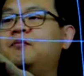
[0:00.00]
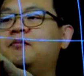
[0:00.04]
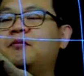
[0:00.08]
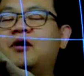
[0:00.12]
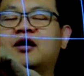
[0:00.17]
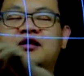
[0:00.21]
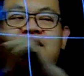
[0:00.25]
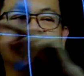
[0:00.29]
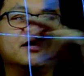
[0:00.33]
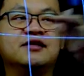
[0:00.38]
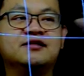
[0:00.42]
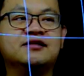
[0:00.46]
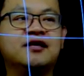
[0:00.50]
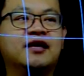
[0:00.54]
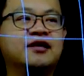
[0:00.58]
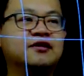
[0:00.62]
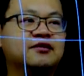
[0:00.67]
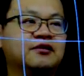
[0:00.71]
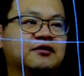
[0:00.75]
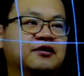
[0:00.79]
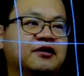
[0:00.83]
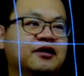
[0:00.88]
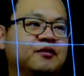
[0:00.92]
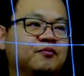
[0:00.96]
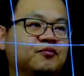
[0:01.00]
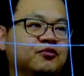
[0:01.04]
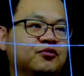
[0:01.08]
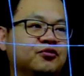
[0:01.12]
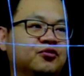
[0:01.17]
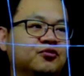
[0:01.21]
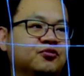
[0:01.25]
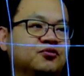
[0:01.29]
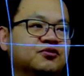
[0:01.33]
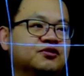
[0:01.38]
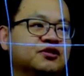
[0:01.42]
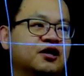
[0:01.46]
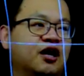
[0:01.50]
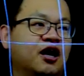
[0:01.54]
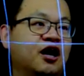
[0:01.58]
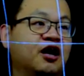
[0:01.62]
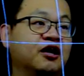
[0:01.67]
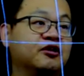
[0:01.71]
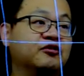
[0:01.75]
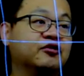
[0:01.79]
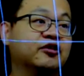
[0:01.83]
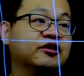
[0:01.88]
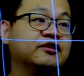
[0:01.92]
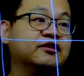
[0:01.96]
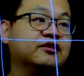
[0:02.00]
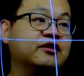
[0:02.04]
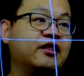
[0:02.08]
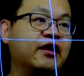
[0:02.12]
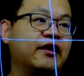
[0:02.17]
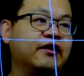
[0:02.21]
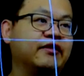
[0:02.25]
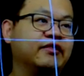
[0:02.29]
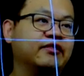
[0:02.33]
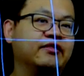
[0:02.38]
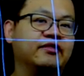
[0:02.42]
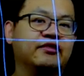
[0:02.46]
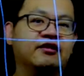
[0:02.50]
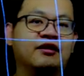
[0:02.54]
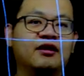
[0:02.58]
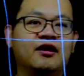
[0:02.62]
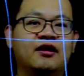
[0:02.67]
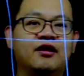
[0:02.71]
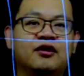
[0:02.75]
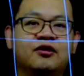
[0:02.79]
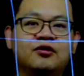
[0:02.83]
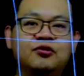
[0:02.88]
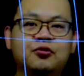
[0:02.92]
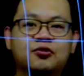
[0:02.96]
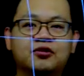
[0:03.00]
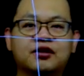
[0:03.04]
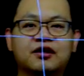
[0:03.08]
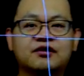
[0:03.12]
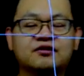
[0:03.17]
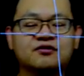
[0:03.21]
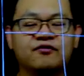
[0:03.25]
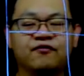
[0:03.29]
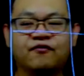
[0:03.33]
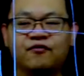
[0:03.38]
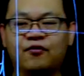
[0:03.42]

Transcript: Bottling Center can produce 110 units of